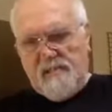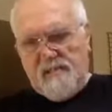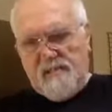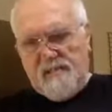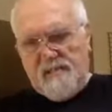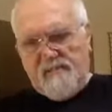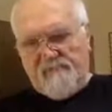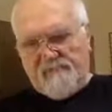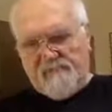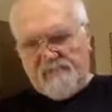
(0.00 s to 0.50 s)

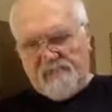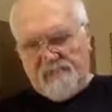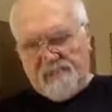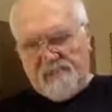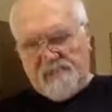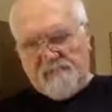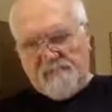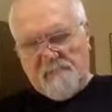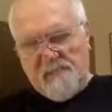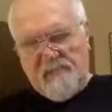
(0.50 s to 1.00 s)
After
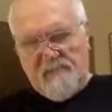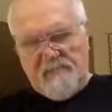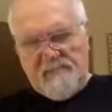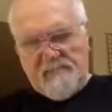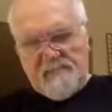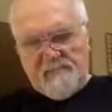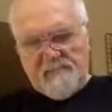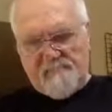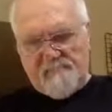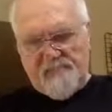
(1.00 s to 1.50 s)

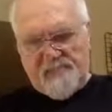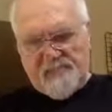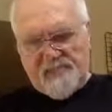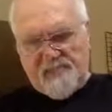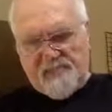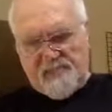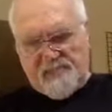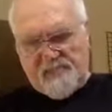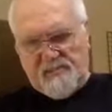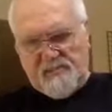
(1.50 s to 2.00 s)
explaining the
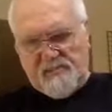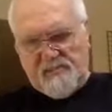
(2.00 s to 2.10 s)
basic